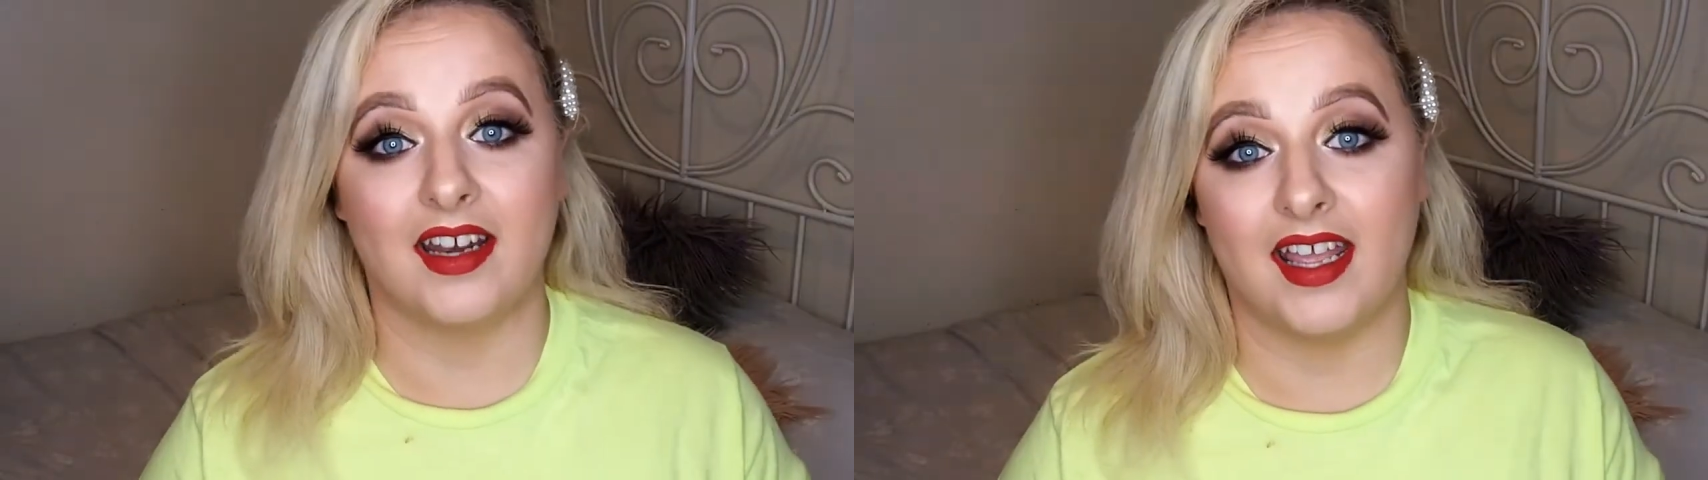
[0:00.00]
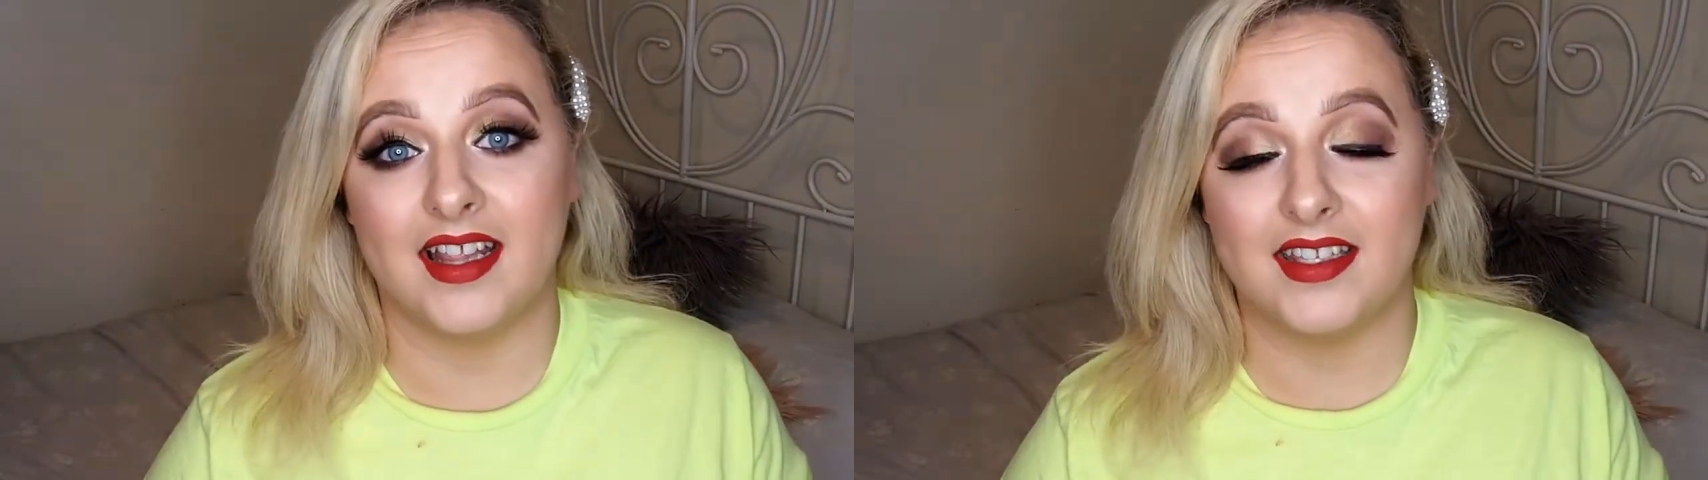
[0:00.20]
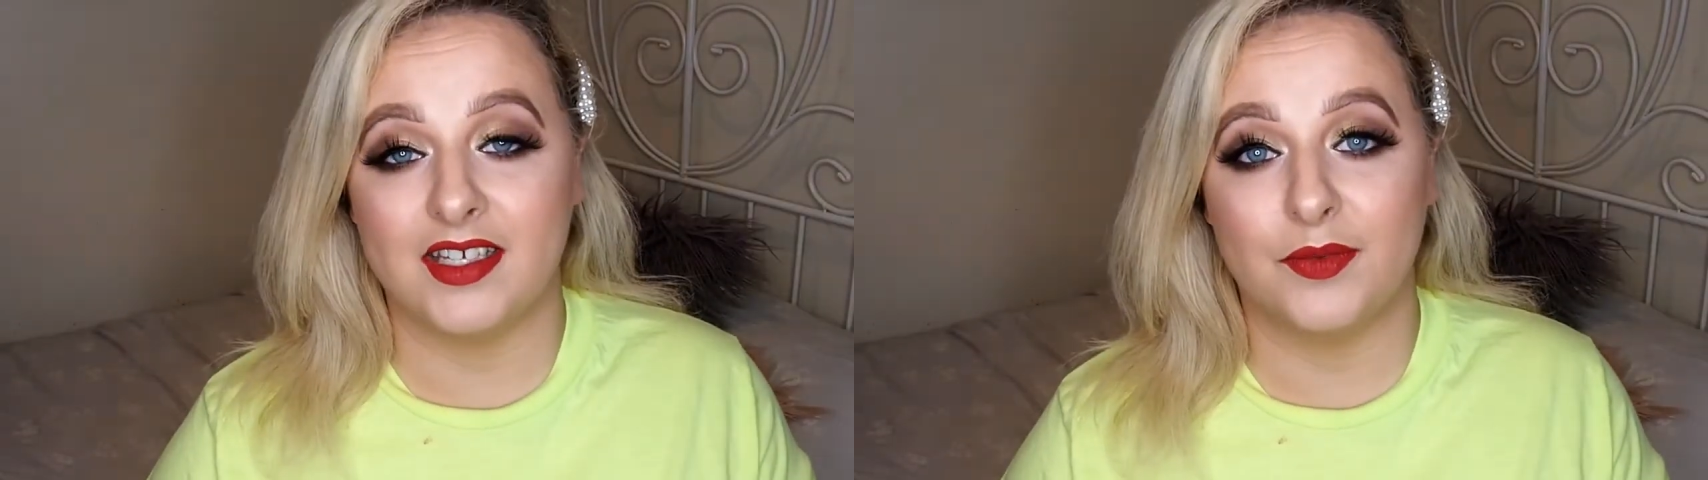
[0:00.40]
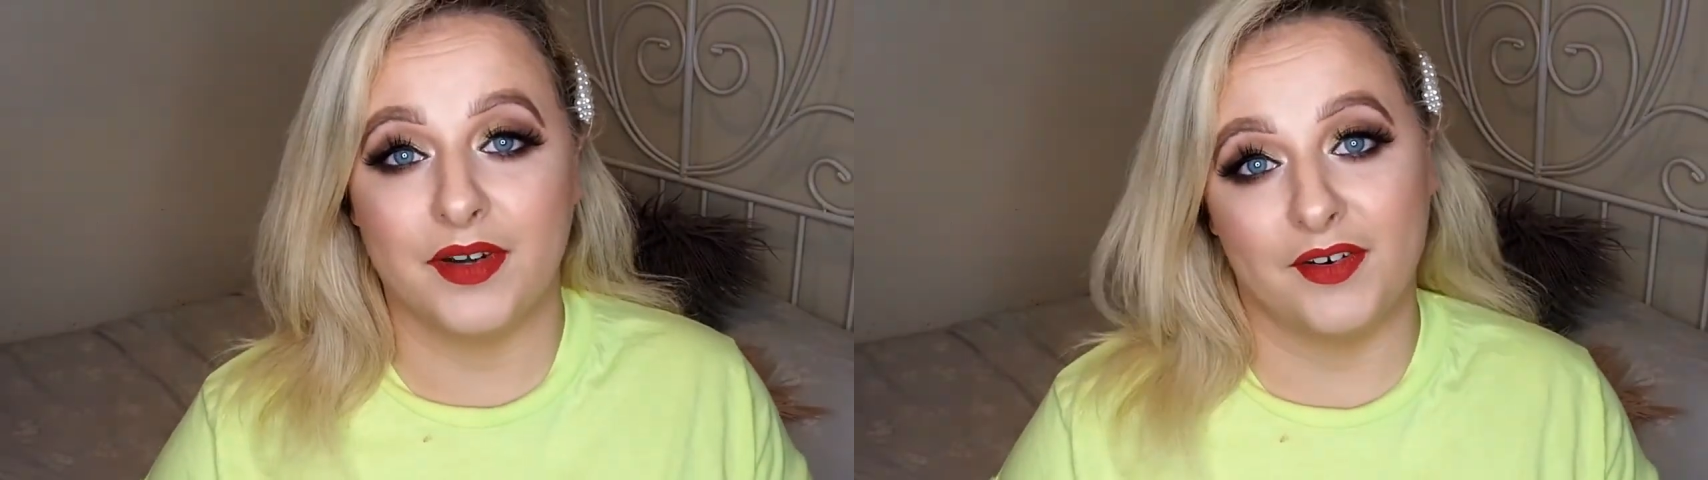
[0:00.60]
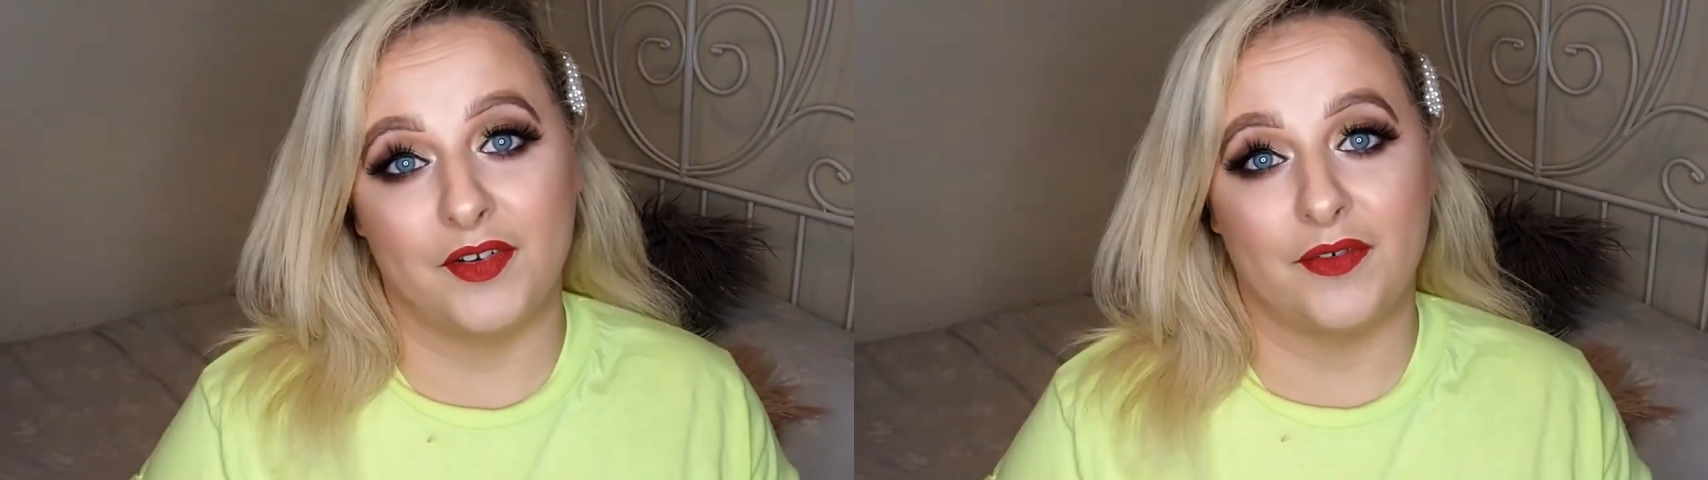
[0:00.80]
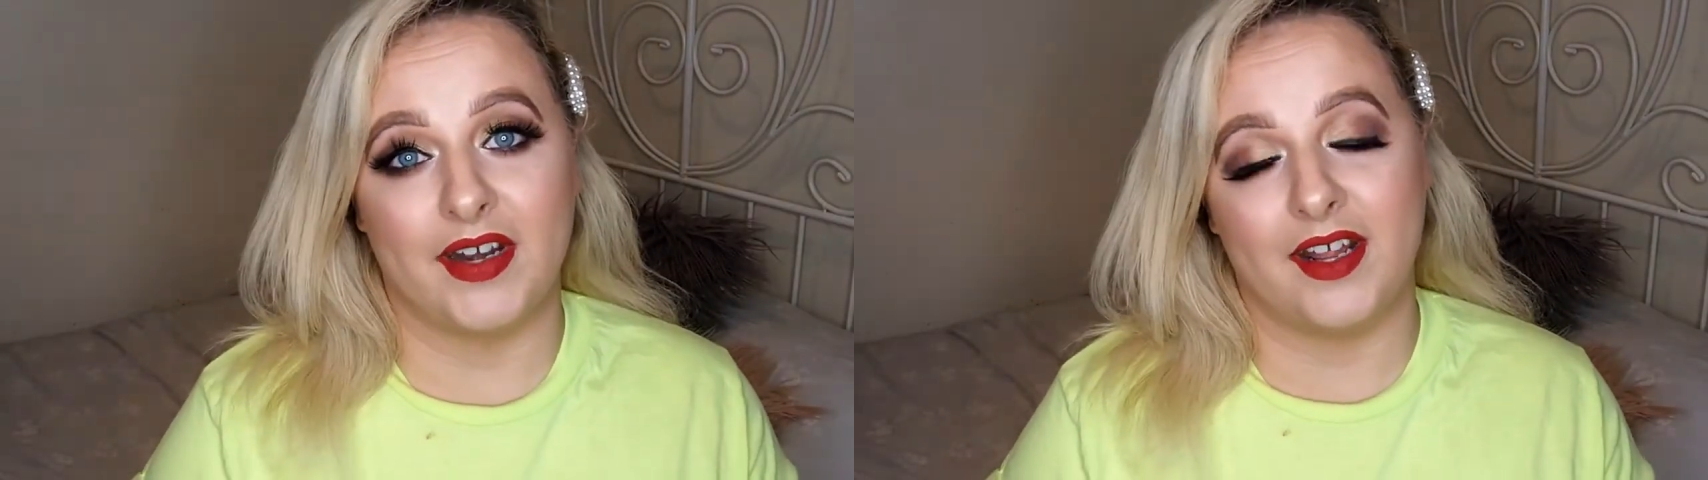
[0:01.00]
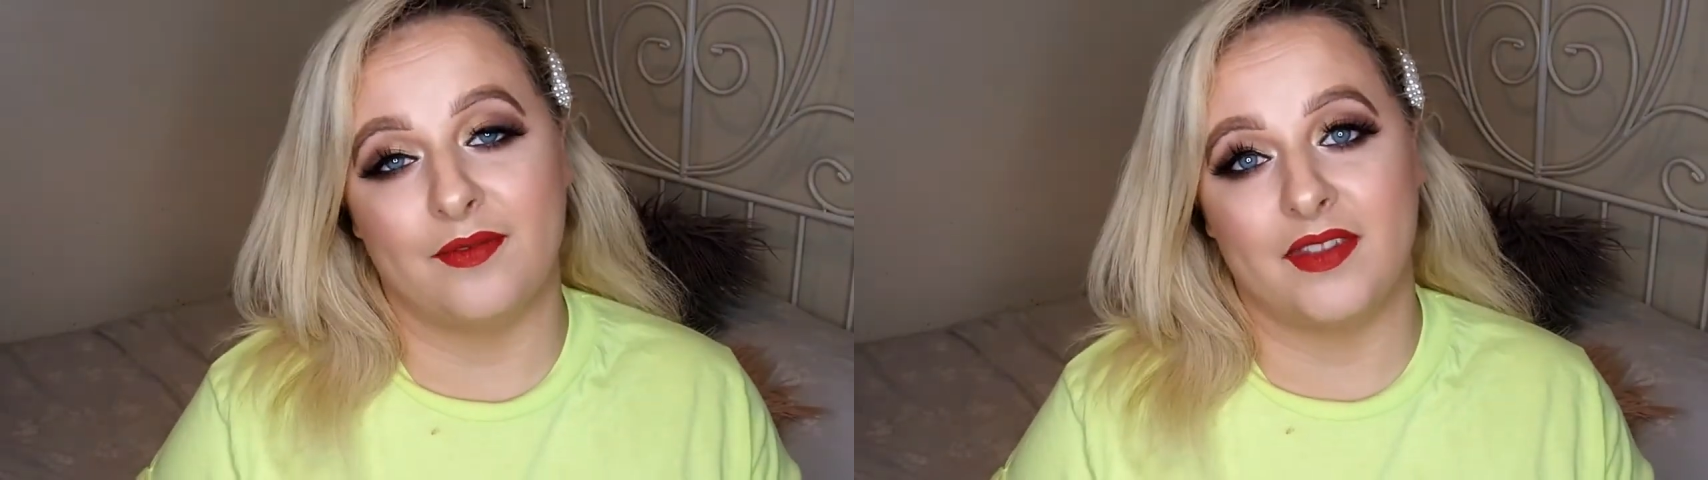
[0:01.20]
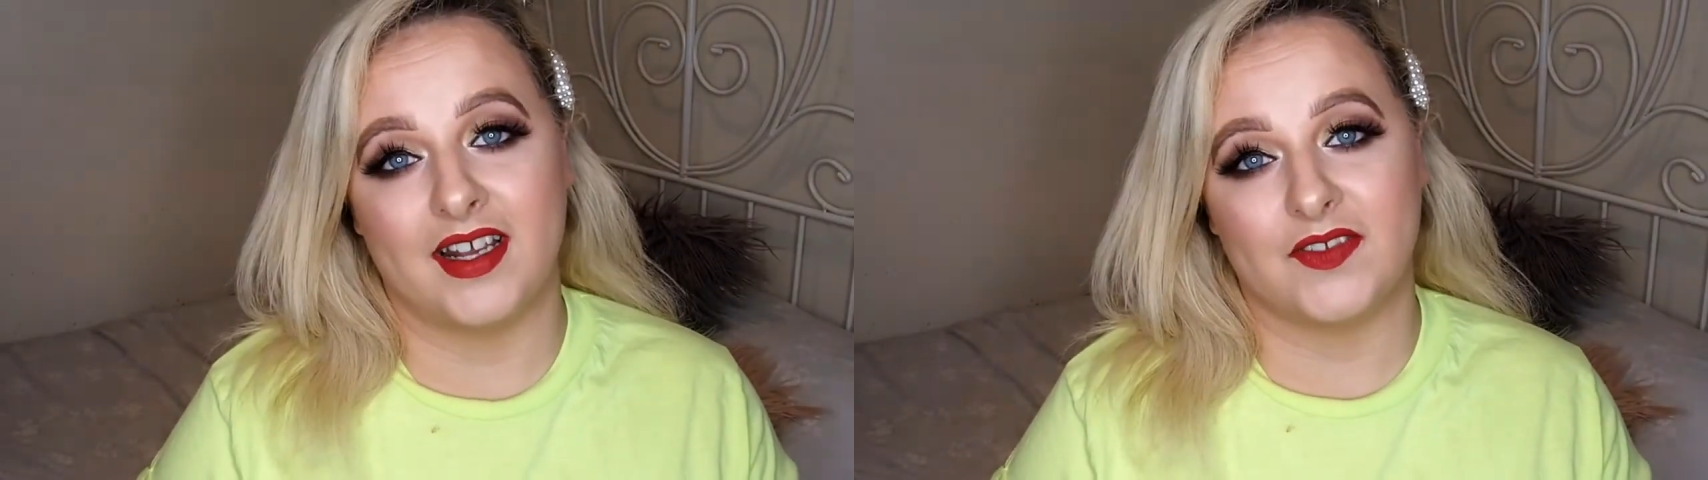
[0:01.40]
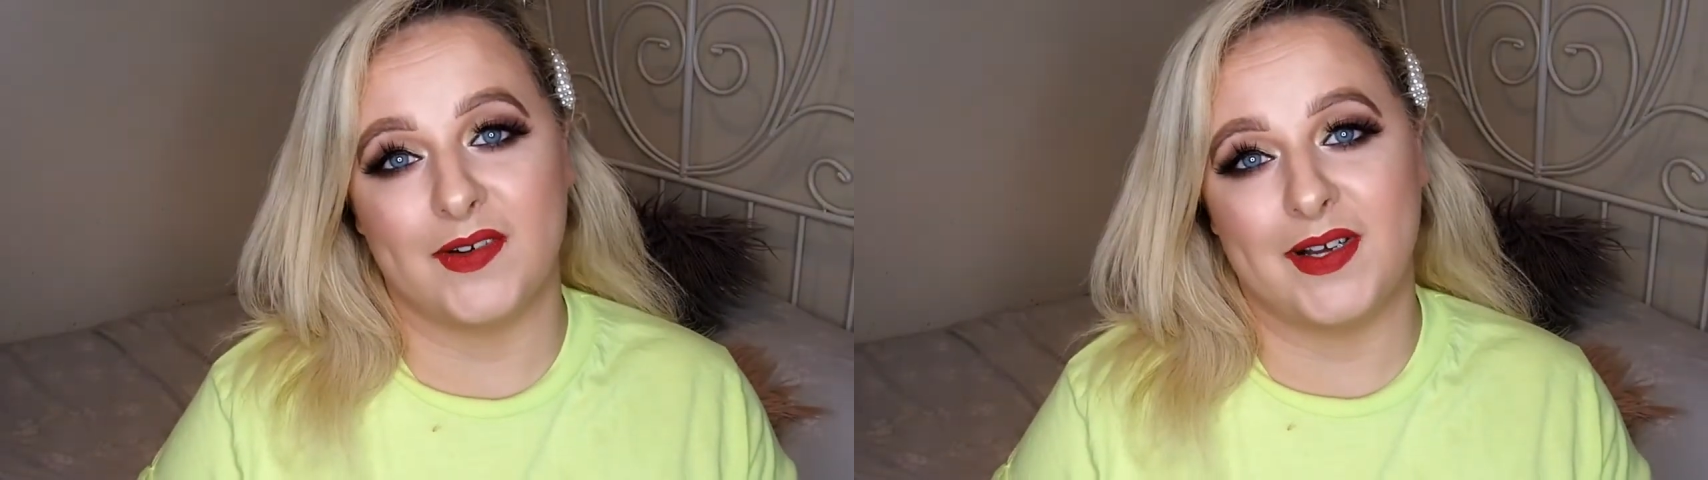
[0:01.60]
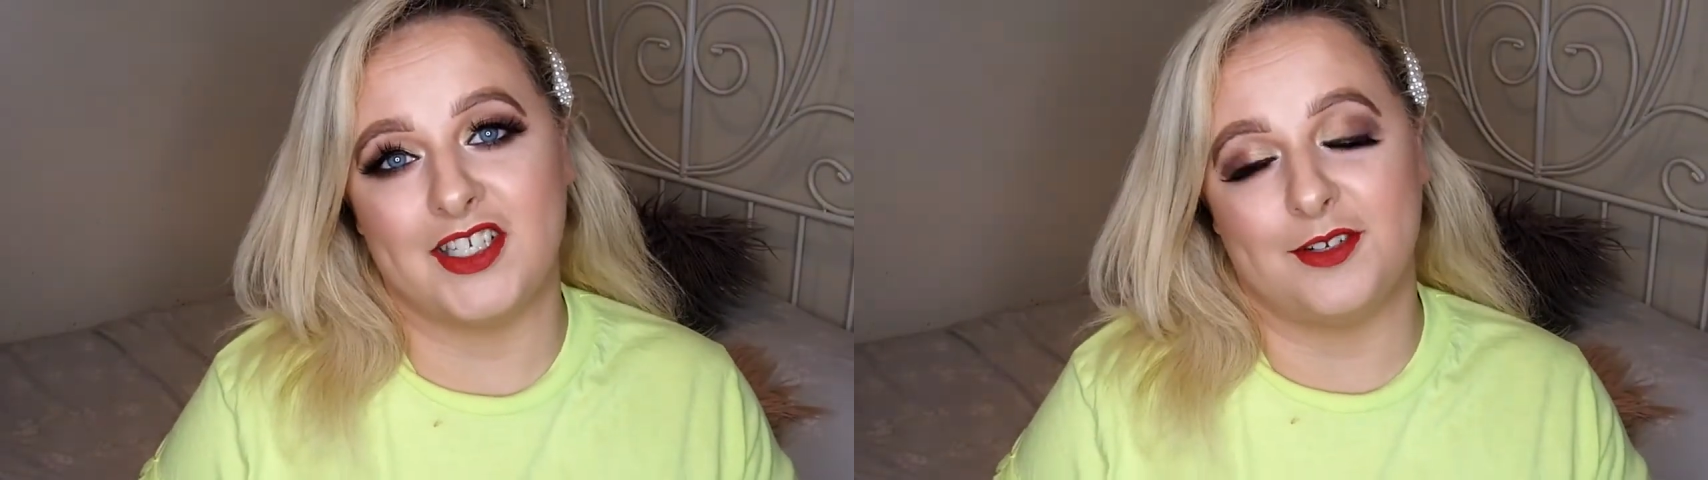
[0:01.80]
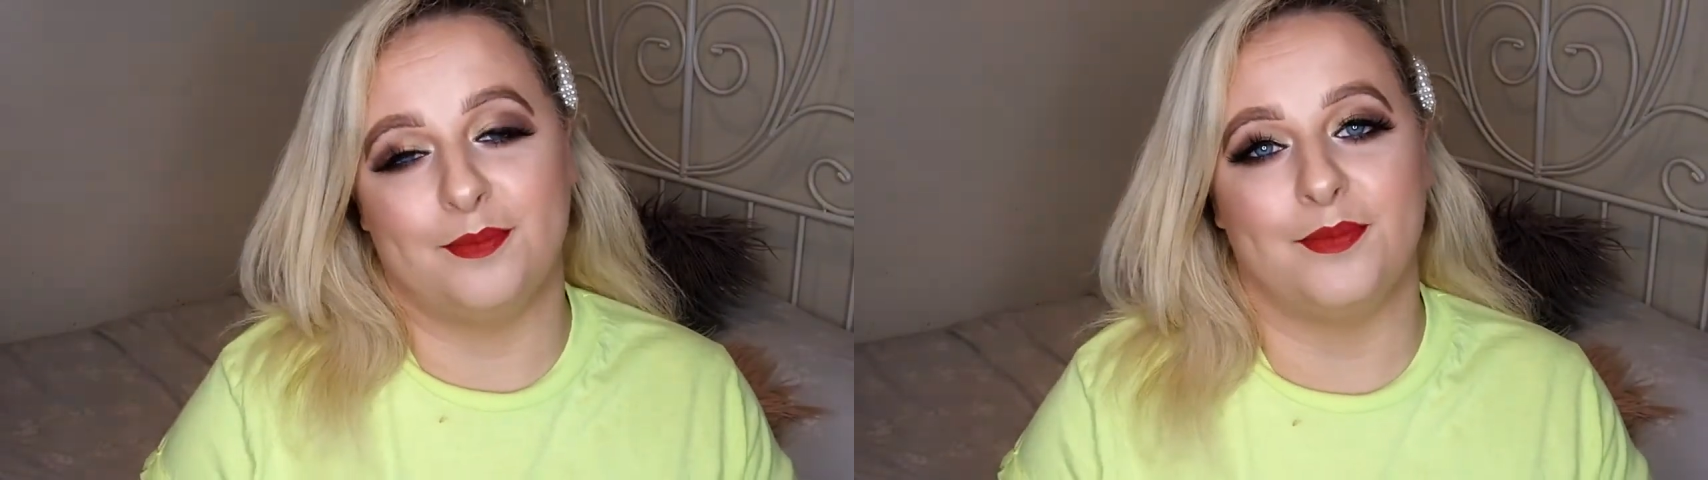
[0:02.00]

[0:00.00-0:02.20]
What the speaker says: again soon with another video. Thanks for watching.